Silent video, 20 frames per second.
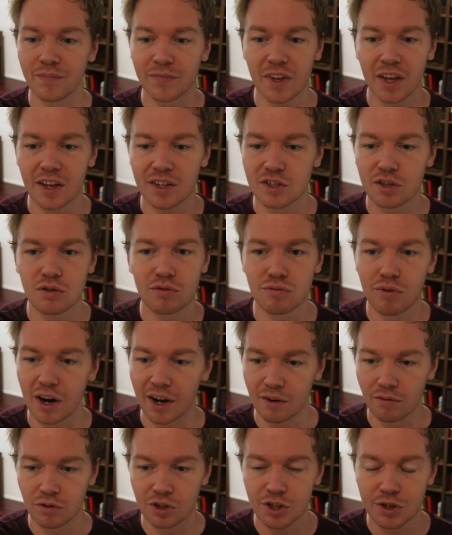It's
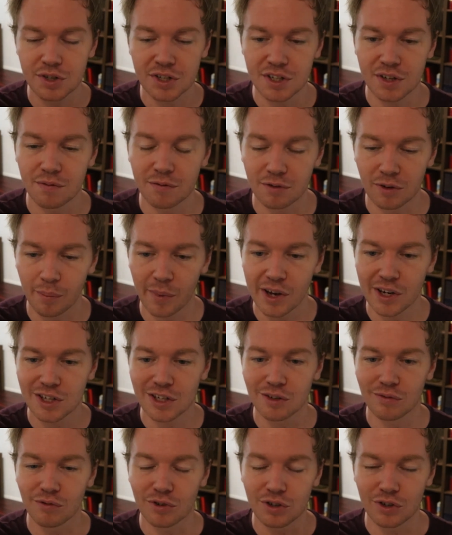great, reduces
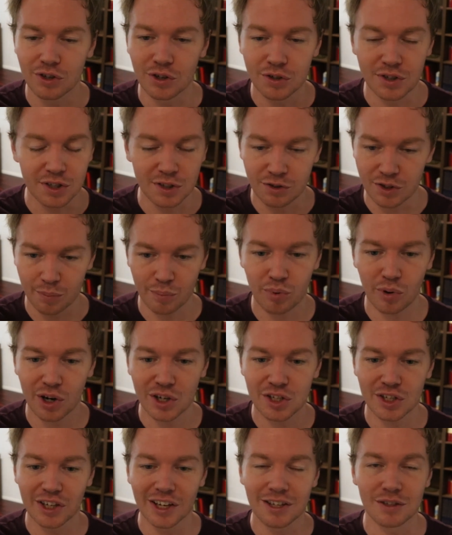inflammation, reduces
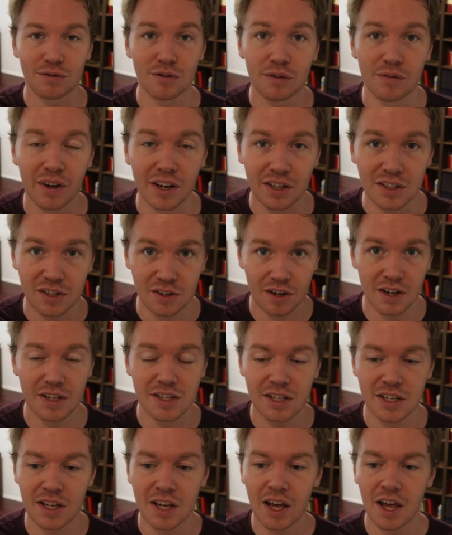depression, gets rid of
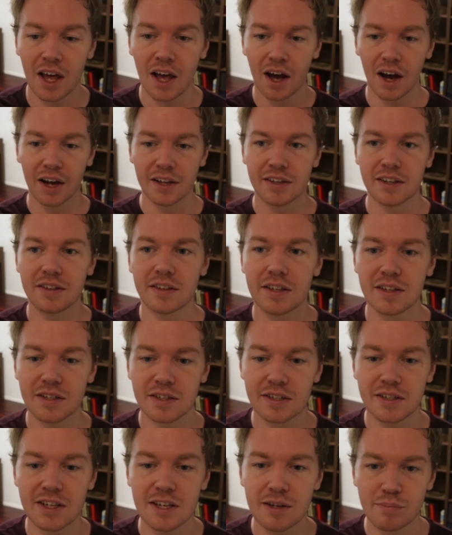anxiety. I did
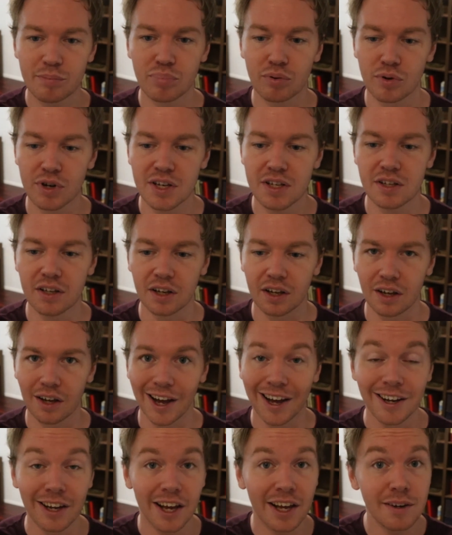this deep breathing,
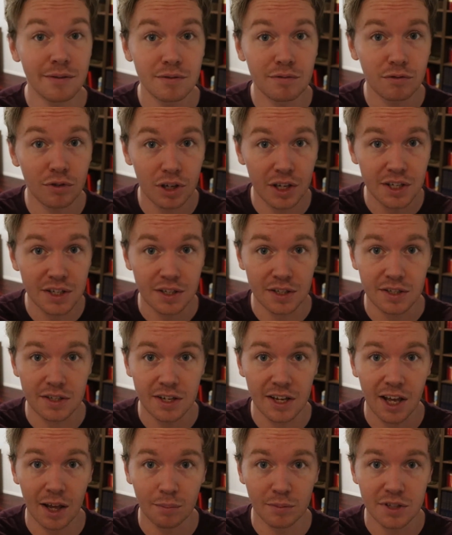and it even releases
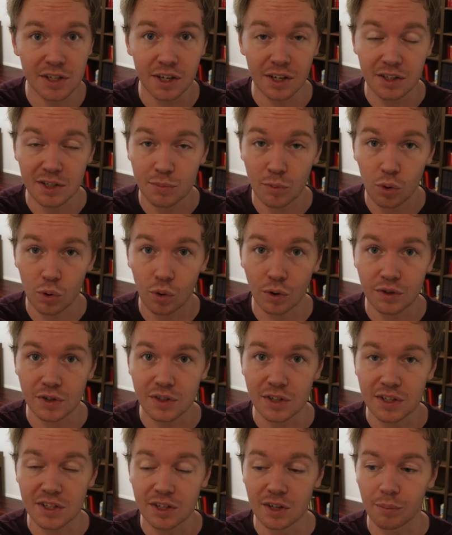DMT in small
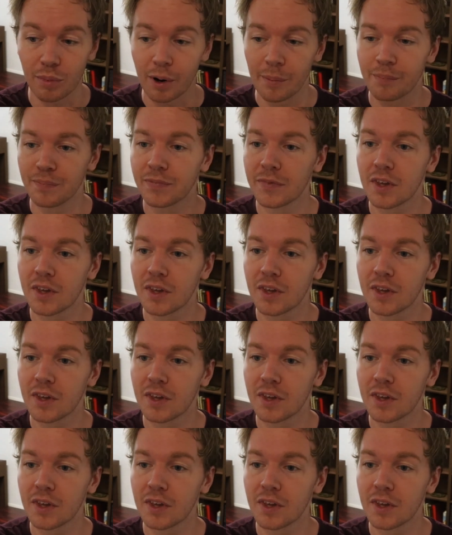quantities in the brain.